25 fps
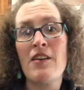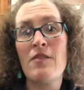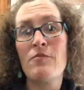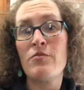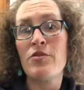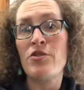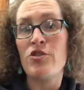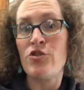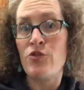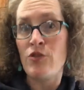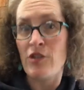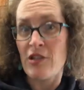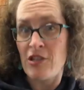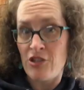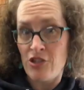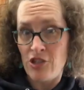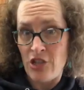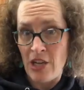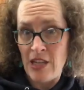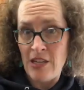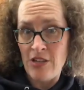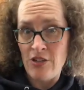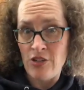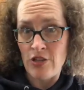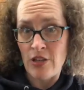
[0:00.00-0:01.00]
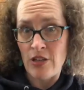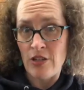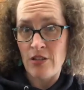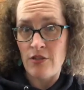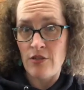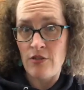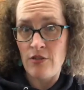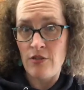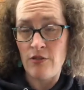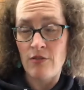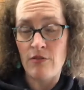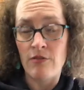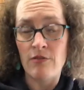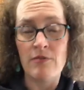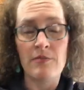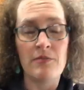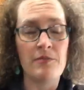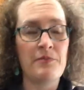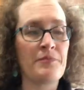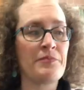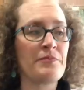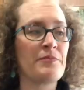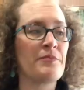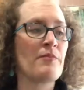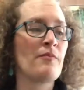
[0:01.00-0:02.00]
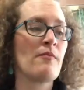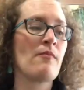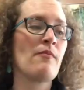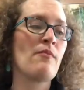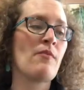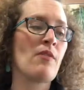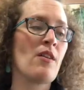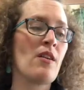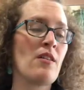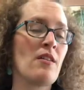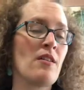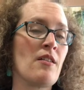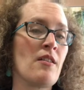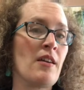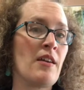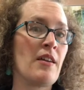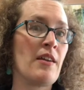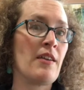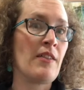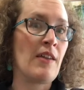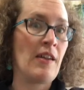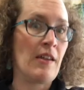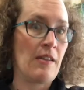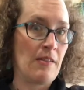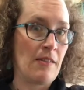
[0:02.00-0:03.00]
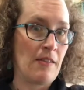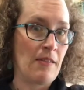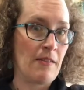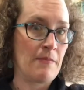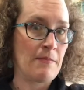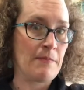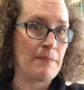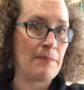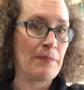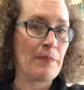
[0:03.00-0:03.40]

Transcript: But you could change it too, like this.